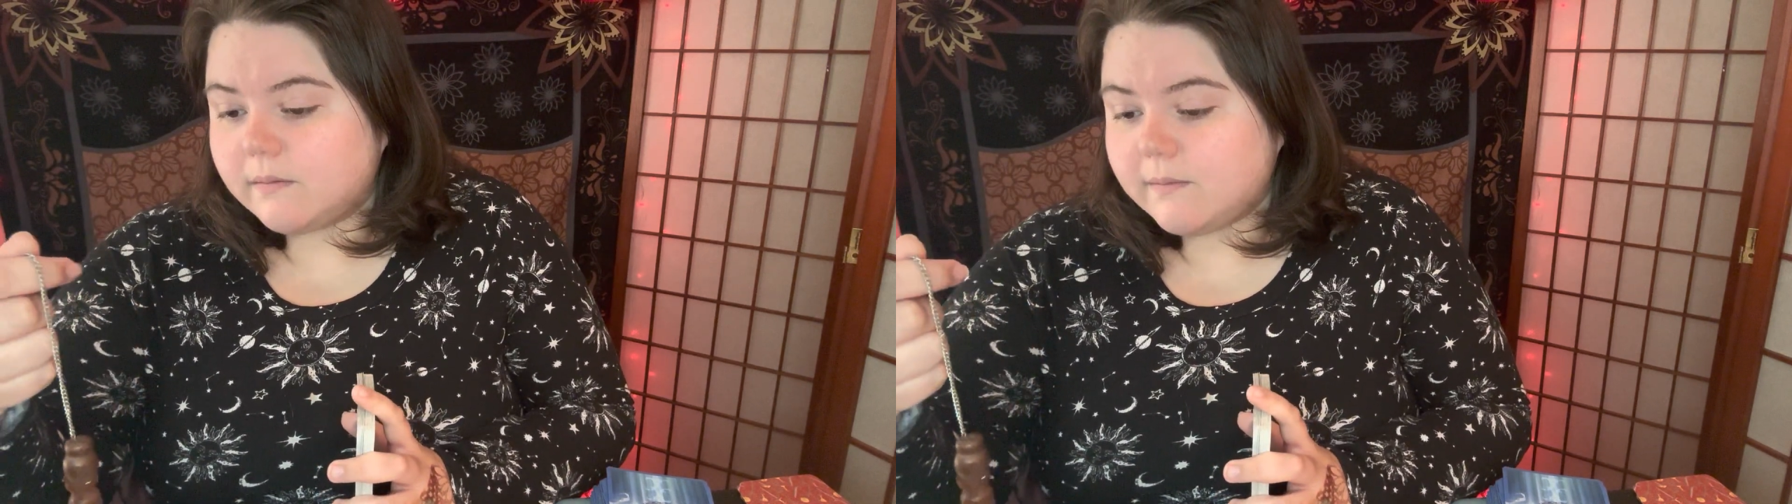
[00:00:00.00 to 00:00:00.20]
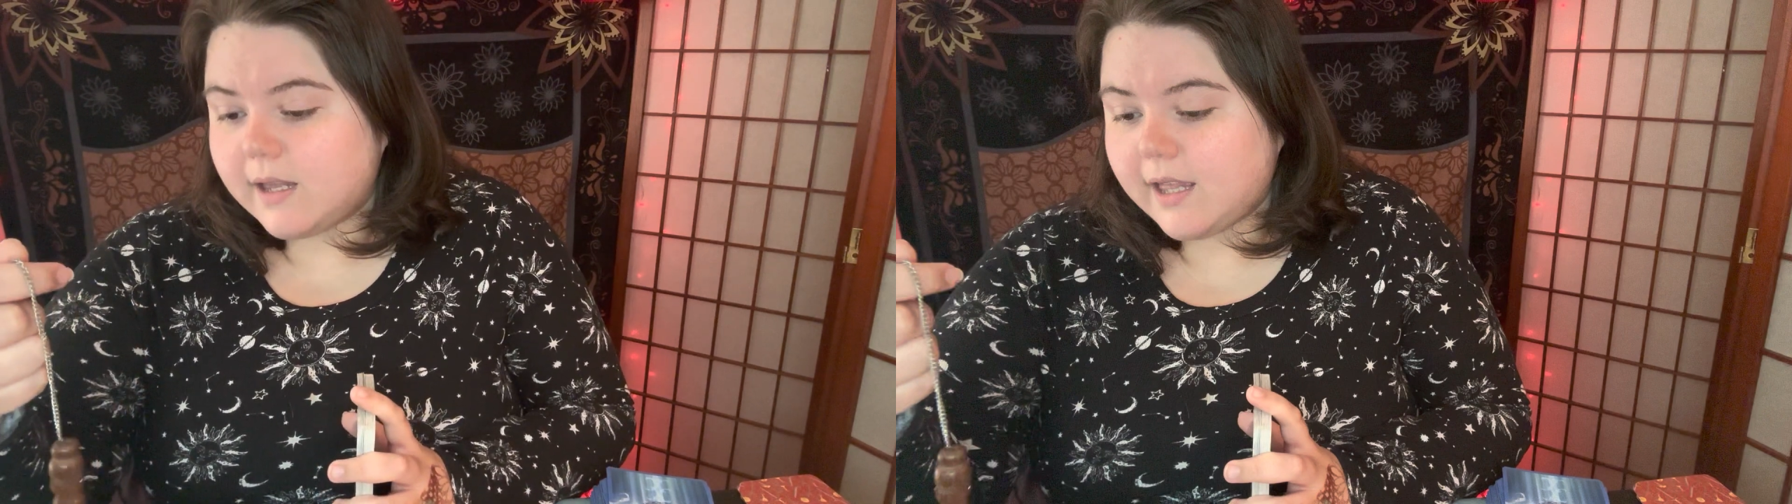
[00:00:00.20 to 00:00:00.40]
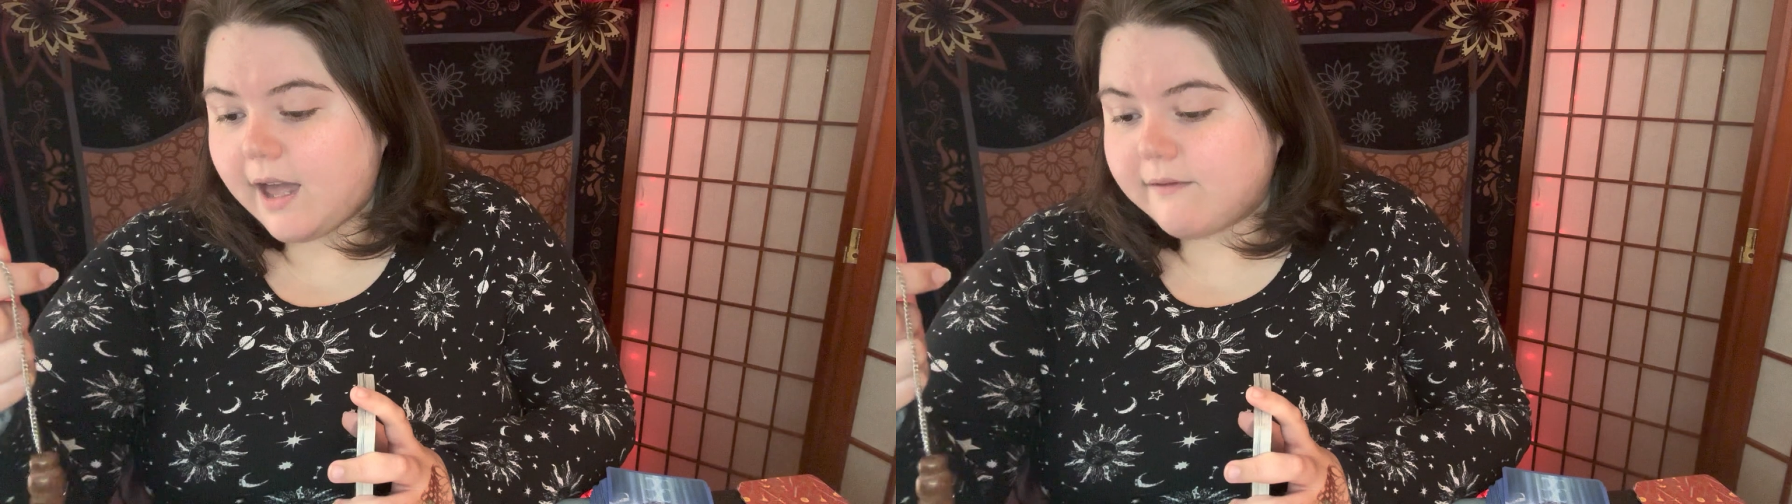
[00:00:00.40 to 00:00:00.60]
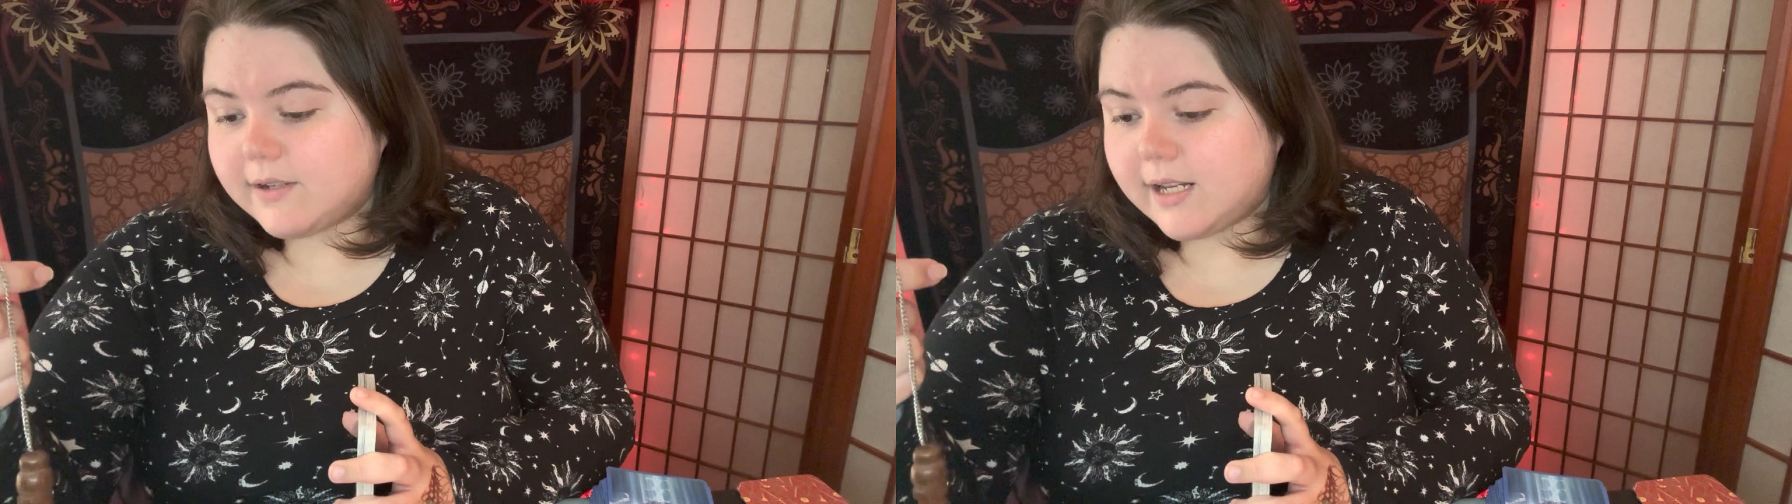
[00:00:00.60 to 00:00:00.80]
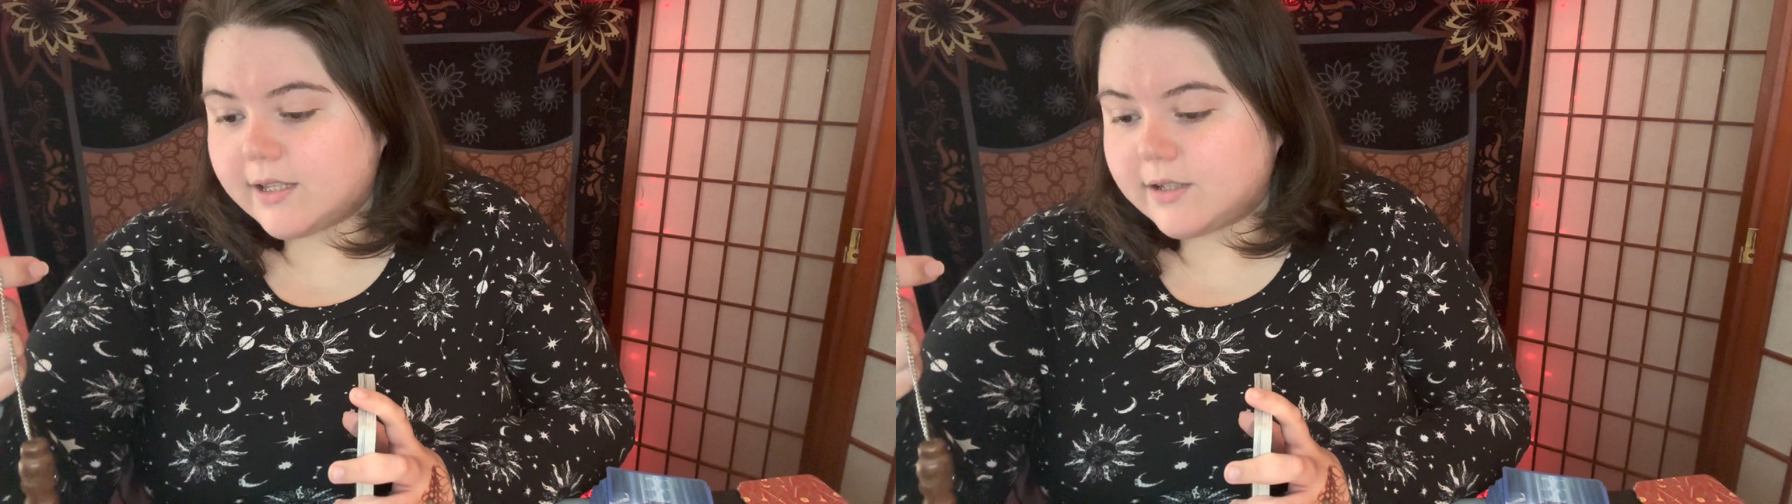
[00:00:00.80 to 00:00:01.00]
May I have
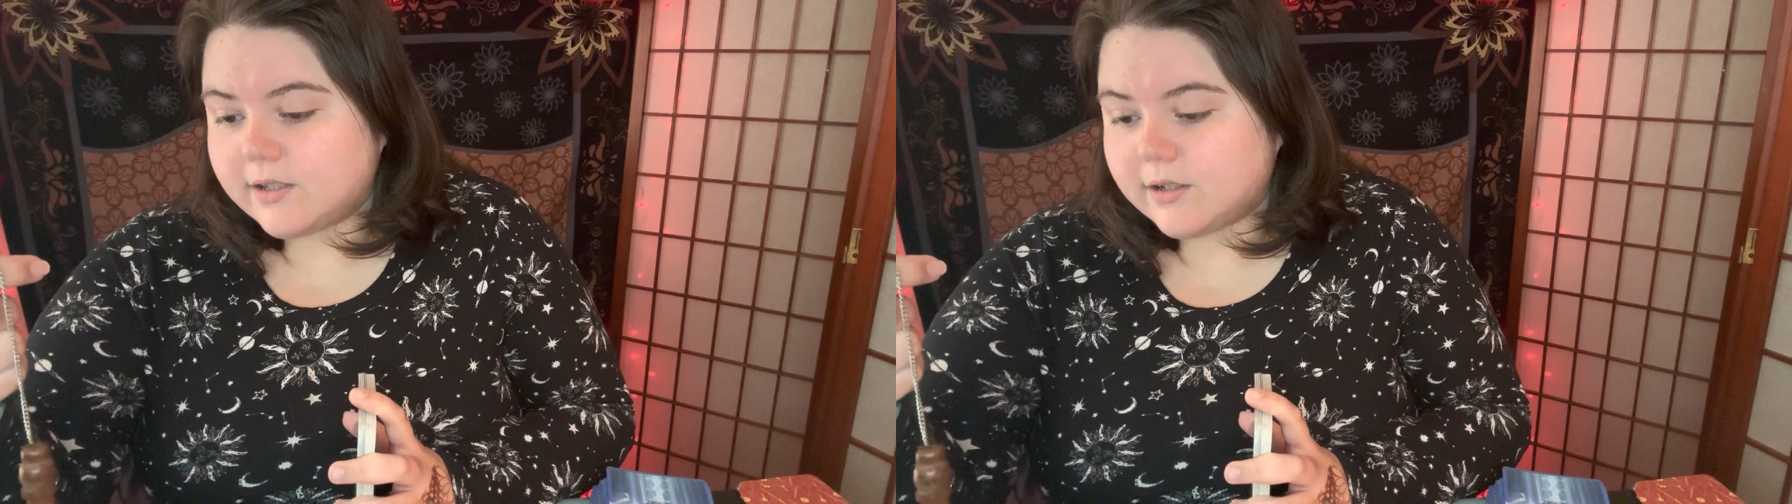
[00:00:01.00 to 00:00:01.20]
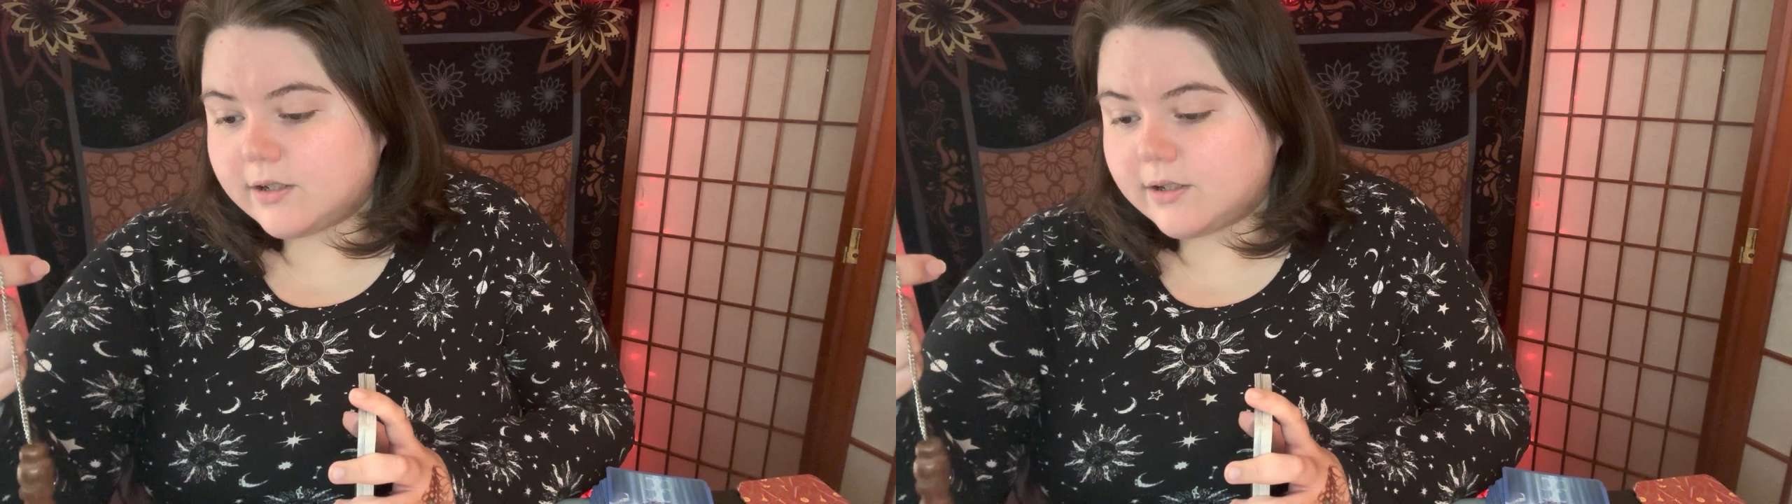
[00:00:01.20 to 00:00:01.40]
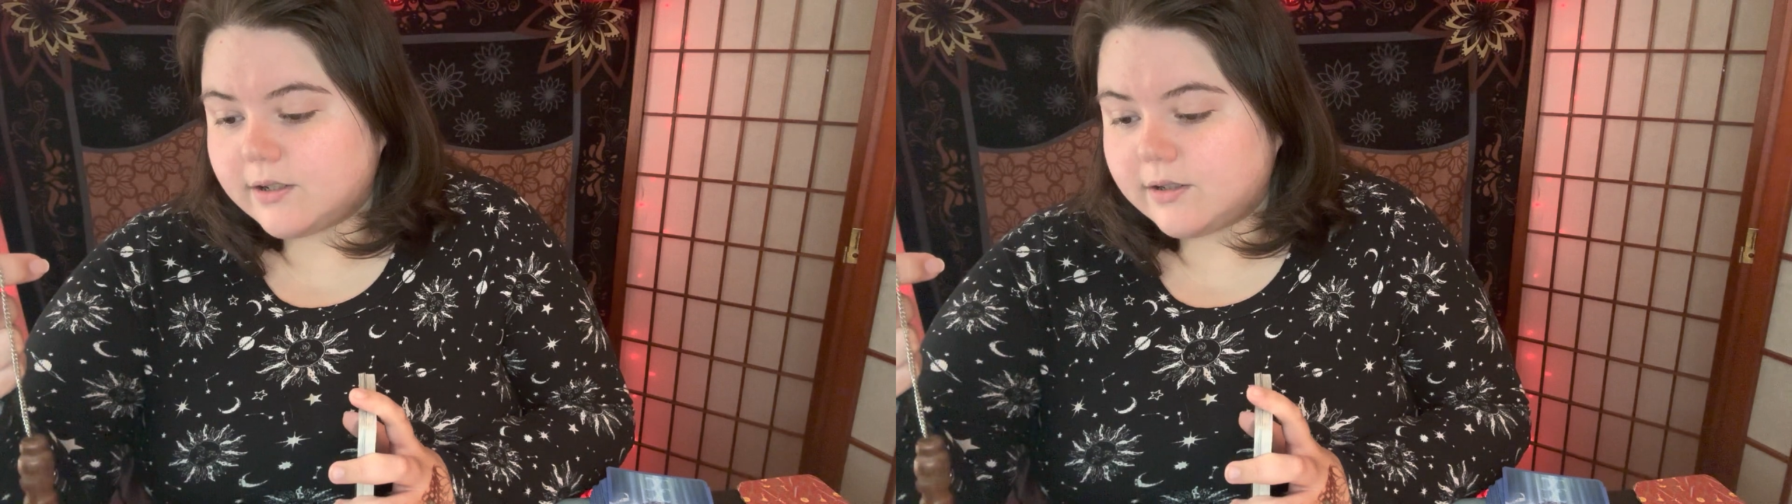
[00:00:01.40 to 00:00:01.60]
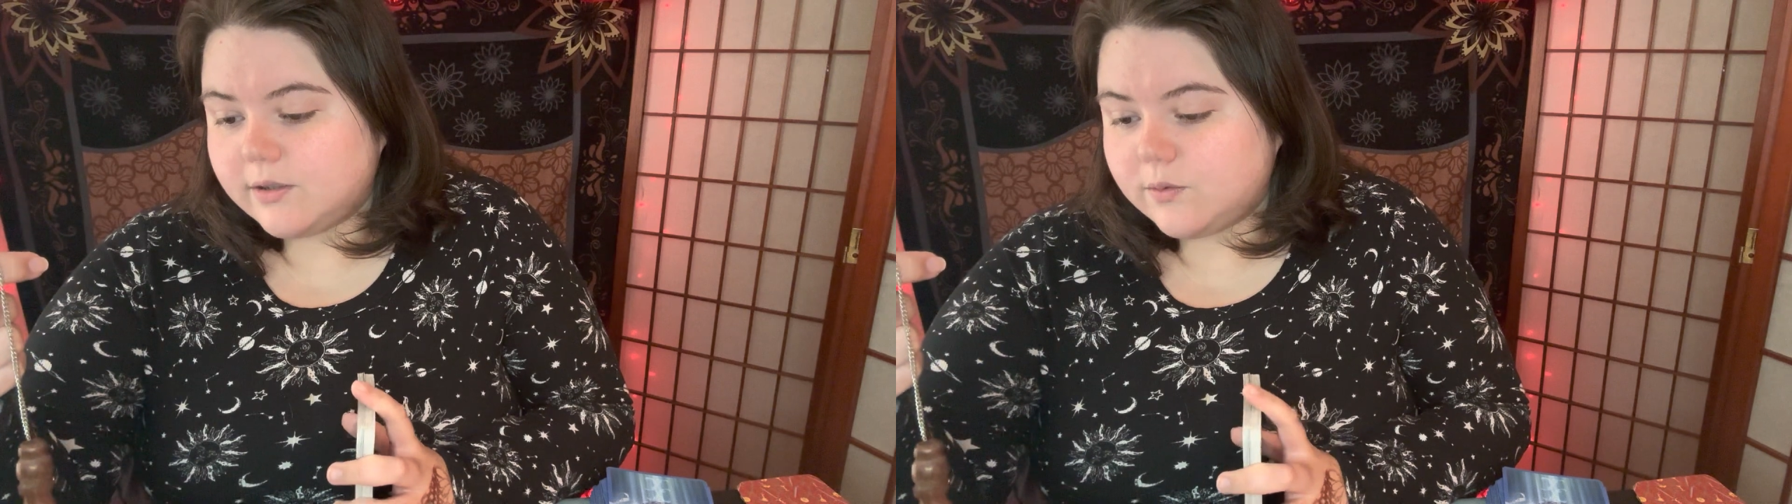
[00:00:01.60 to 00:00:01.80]
an answer